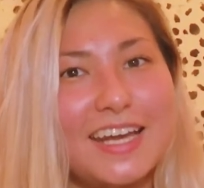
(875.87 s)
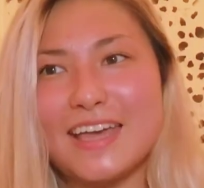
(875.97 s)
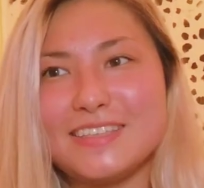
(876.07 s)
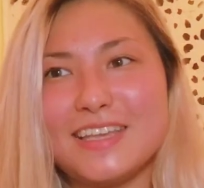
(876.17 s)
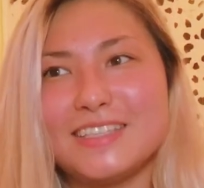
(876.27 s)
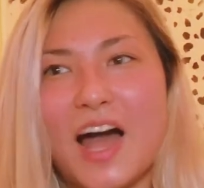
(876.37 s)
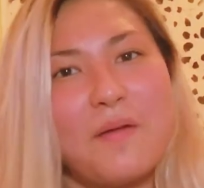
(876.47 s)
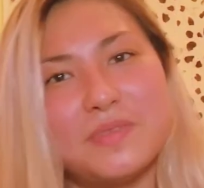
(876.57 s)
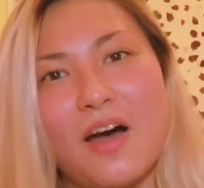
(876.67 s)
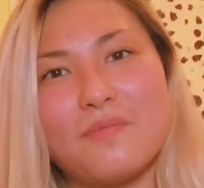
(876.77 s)
Yes, it's
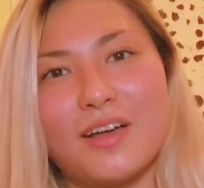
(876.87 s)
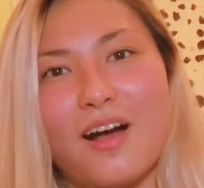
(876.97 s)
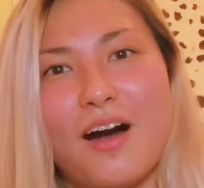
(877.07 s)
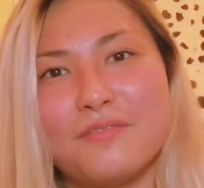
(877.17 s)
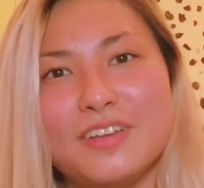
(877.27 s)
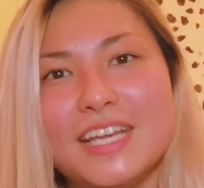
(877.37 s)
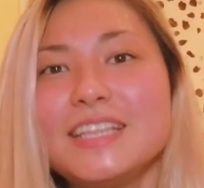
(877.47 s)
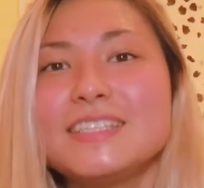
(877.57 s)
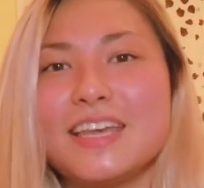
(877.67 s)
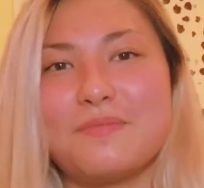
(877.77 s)
helped out my
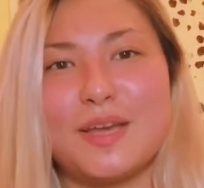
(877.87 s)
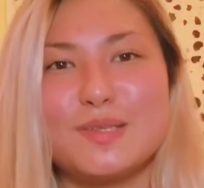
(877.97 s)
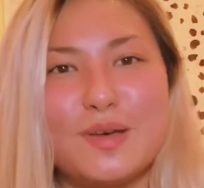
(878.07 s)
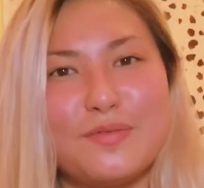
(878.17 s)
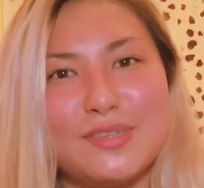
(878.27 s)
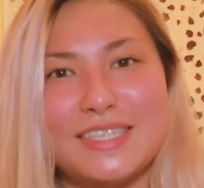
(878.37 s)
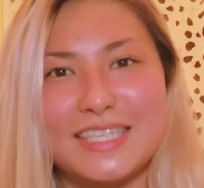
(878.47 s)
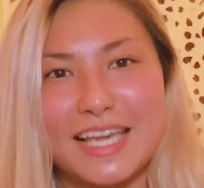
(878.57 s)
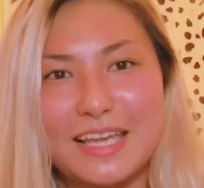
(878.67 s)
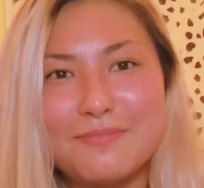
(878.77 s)
confidence and my
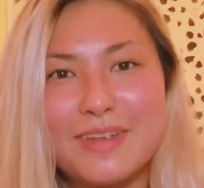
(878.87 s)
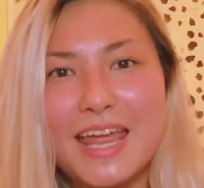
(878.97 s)
self-esteem,